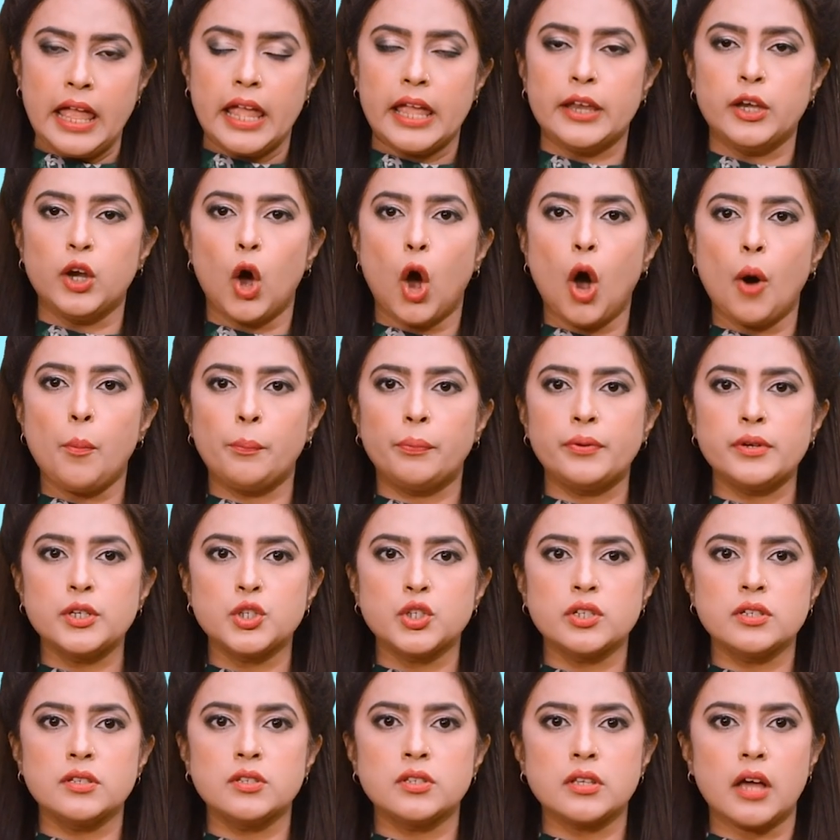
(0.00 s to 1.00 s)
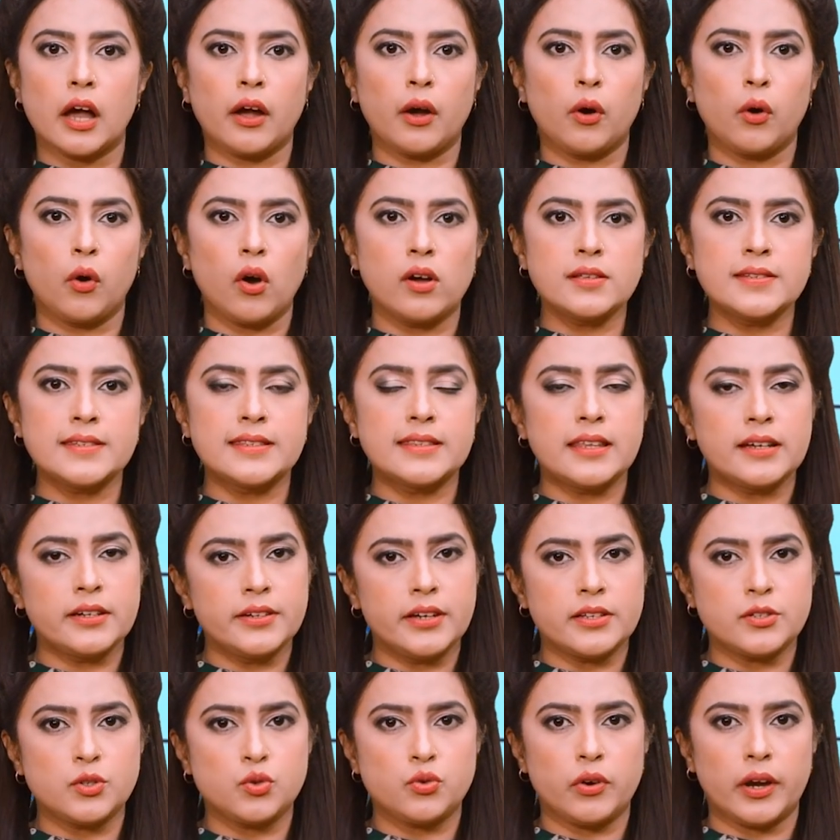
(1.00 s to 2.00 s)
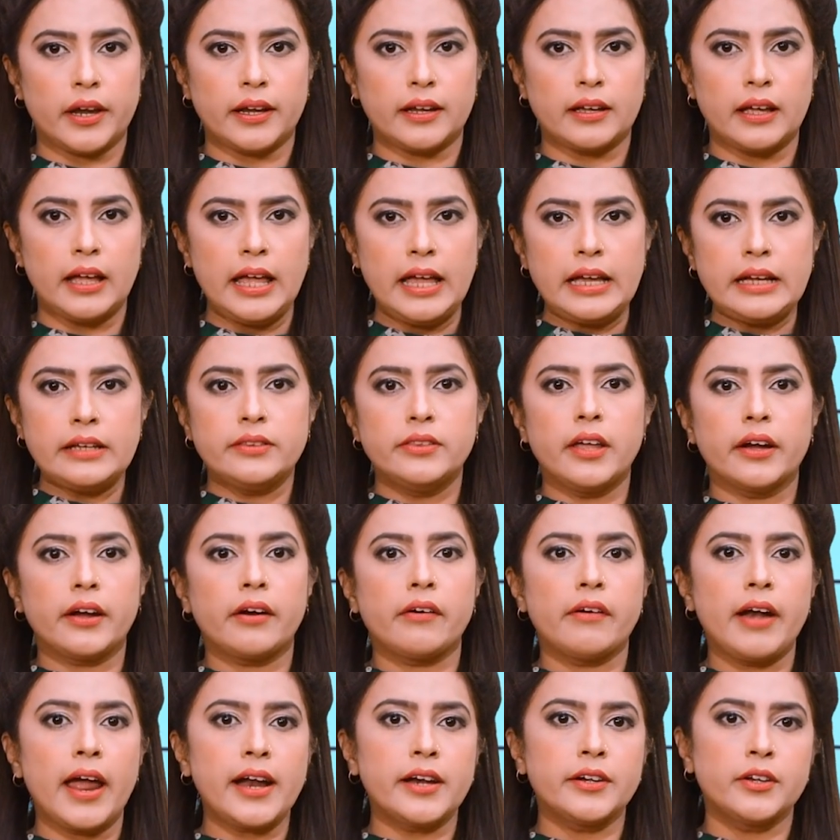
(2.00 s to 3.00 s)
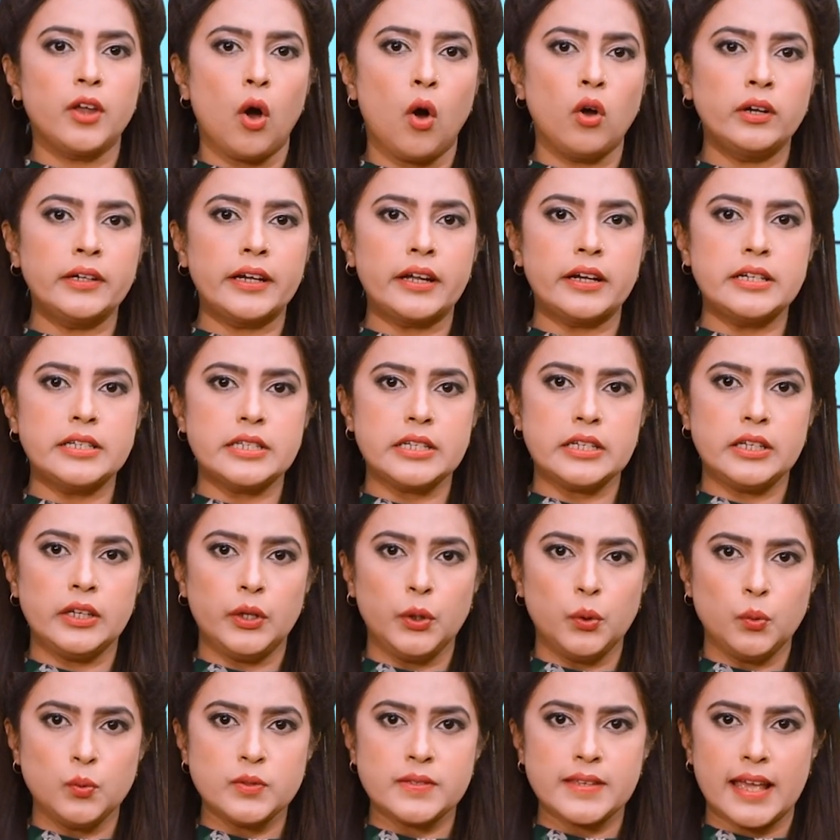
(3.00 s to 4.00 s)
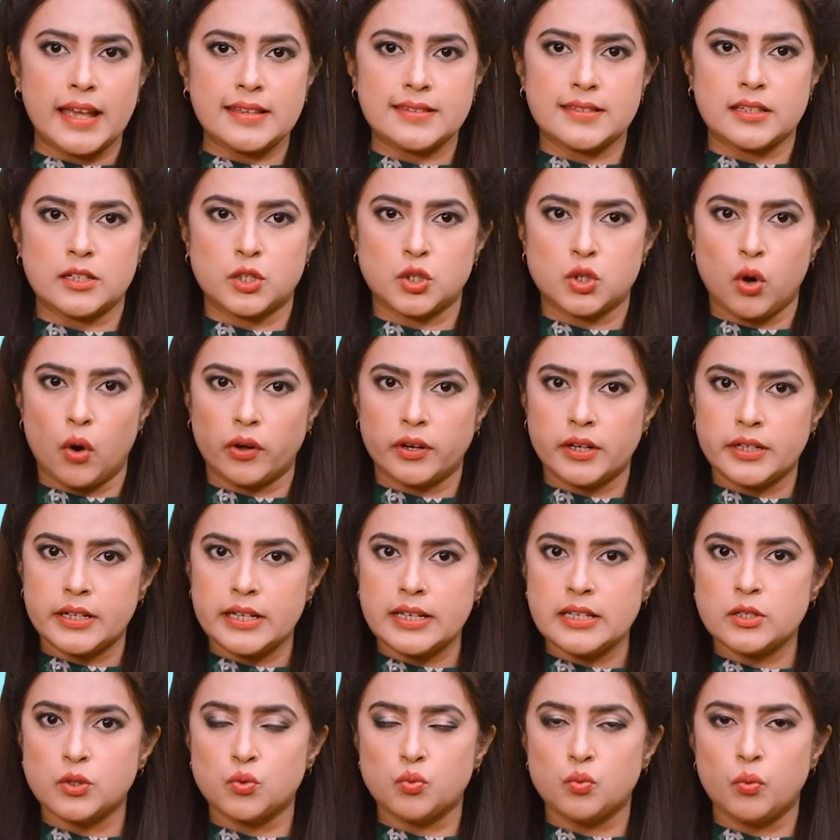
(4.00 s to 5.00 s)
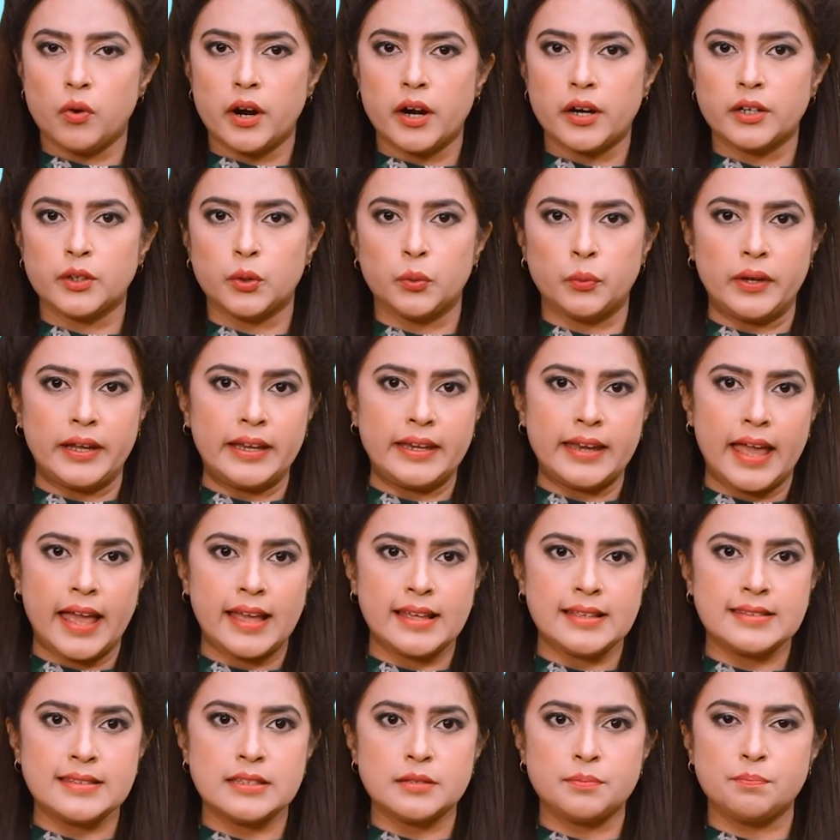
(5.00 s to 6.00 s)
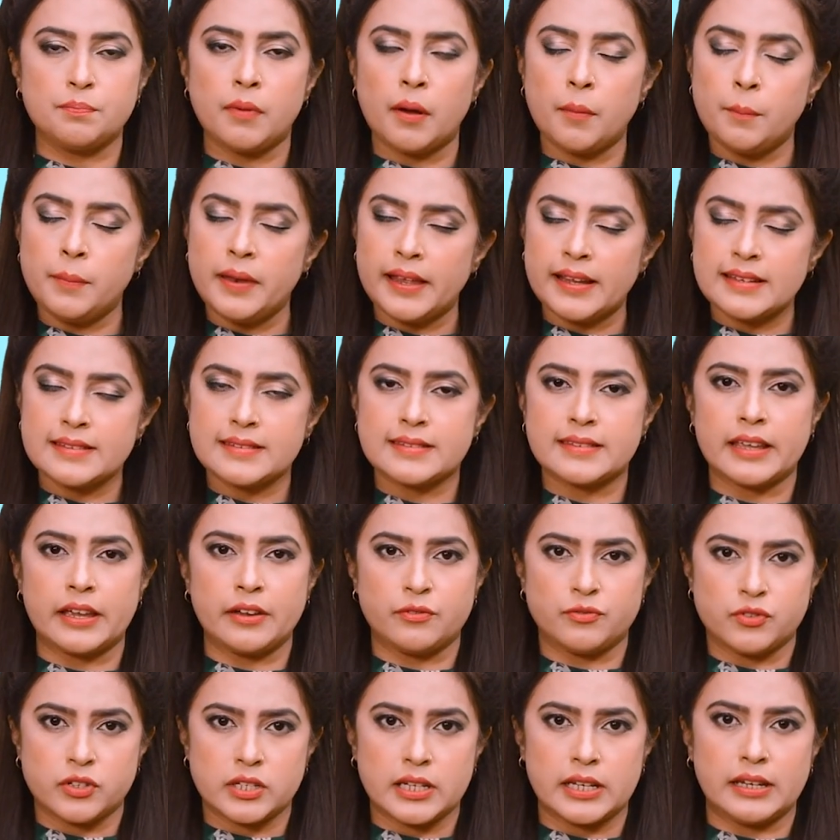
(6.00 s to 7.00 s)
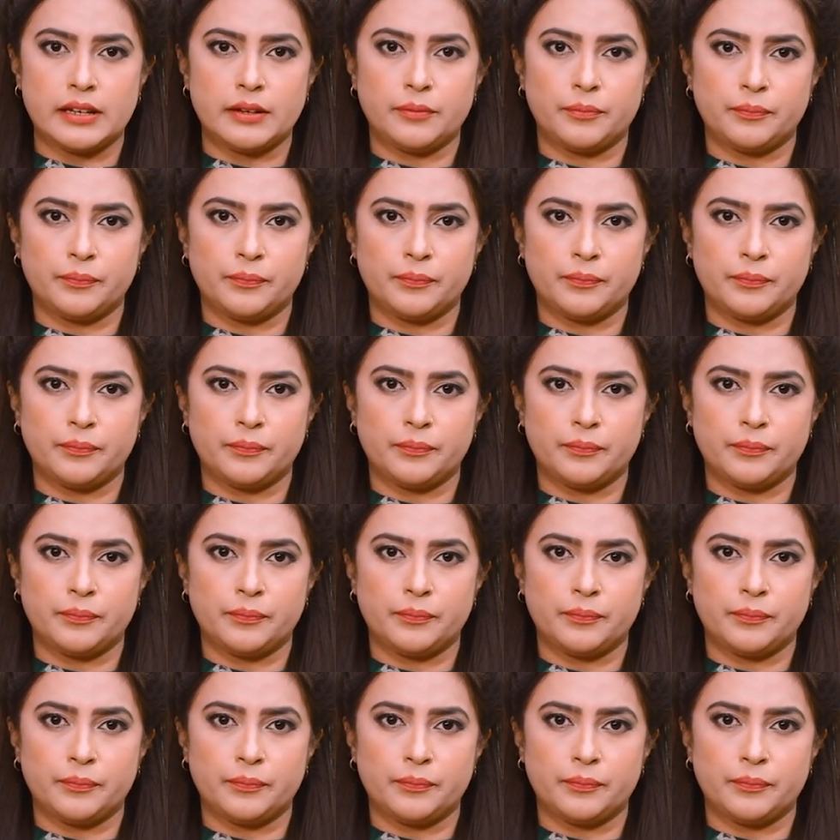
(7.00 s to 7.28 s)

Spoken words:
In operations across the district, the crackdown continues as authorities work to enhance public safety.